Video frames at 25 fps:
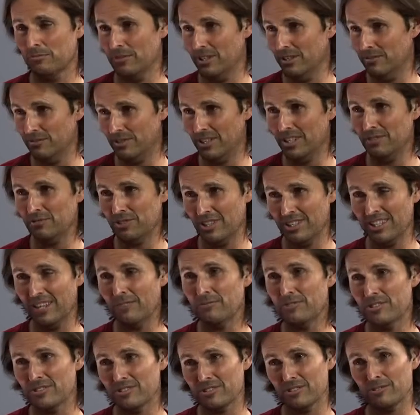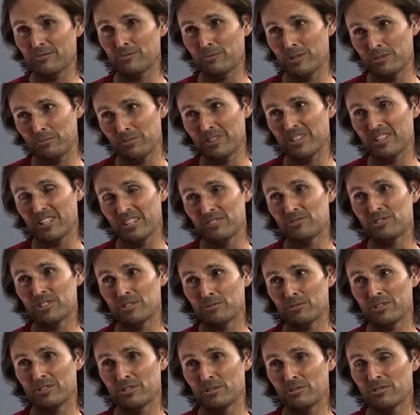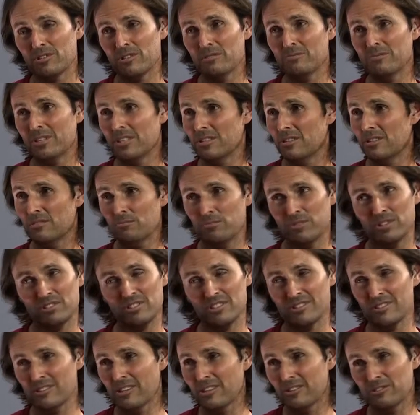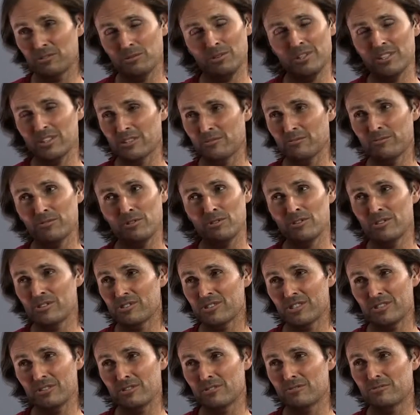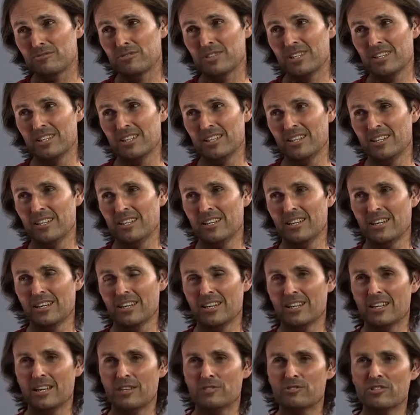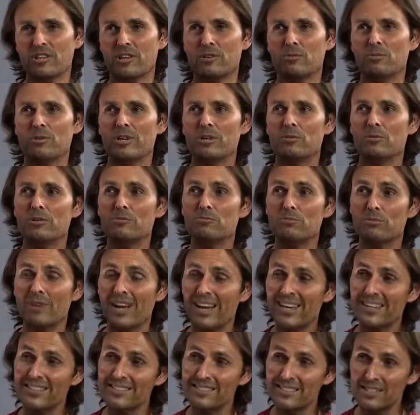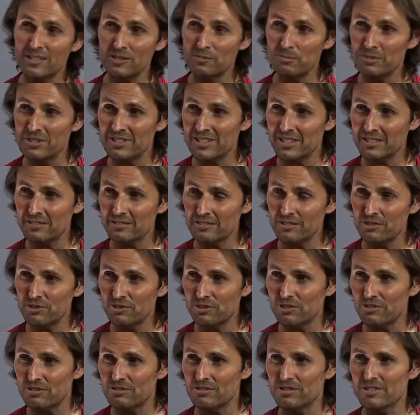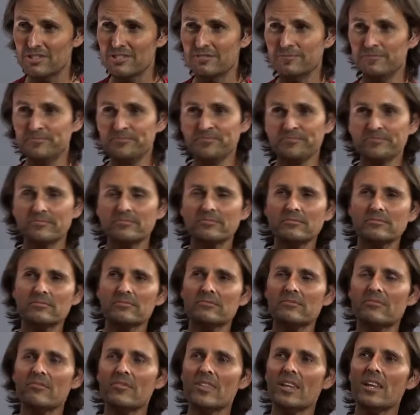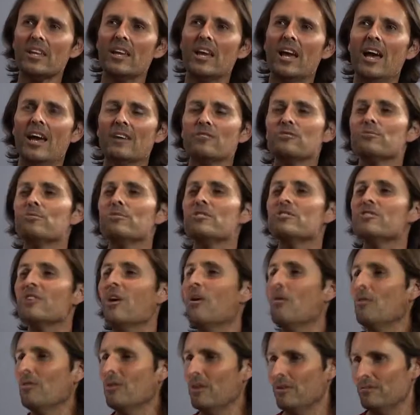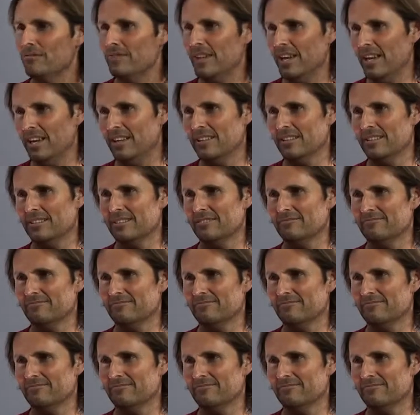If, if she loved herself, we believe she would do them, but she's not doing them for herself. And so we would raise these particular issues as a result of that.